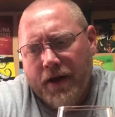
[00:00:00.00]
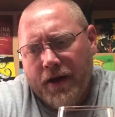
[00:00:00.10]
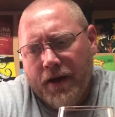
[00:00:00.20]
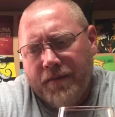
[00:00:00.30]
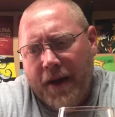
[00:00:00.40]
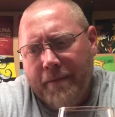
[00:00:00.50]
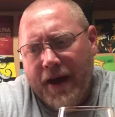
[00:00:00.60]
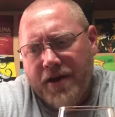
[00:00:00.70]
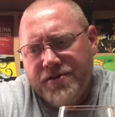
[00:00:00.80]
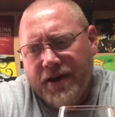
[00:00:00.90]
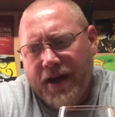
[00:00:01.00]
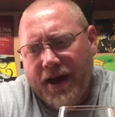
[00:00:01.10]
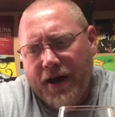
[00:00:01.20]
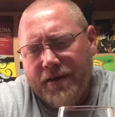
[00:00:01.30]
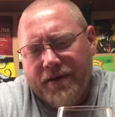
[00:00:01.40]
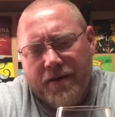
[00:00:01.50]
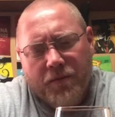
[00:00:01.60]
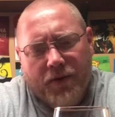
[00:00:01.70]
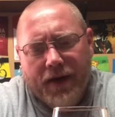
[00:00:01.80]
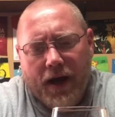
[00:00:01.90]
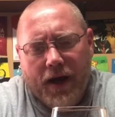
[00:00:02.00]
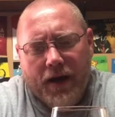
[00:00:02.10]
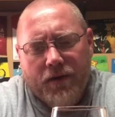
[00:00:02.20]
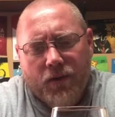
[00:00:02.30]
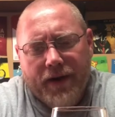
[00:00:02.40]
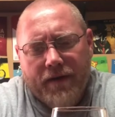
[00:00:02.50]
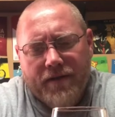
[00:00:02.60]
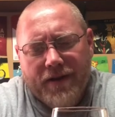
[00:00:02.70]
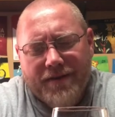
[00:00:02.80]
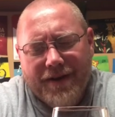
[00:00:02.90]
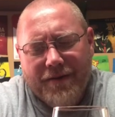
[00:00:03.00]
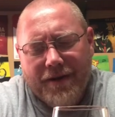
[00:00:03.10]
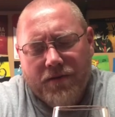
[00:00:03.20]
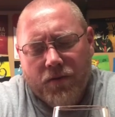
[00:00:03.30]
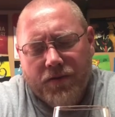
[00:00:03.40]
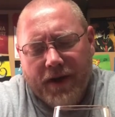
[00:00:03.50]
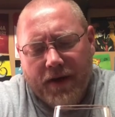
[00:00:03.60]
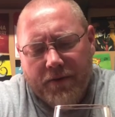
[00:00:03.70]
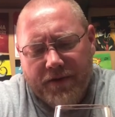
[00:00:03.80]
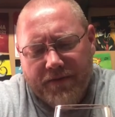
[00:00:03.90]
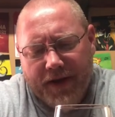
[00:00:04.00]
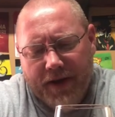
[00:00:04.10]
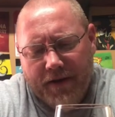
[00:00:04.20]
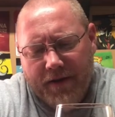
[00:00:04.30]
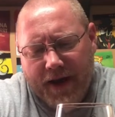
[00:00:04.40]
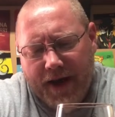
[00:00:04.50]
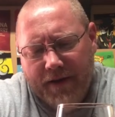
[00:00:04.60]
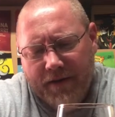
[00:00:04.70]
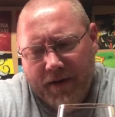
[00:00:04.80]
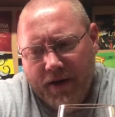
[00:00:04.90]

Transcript: That Magic Hat number 9 or whatever it is, I don't think I was a fan of that.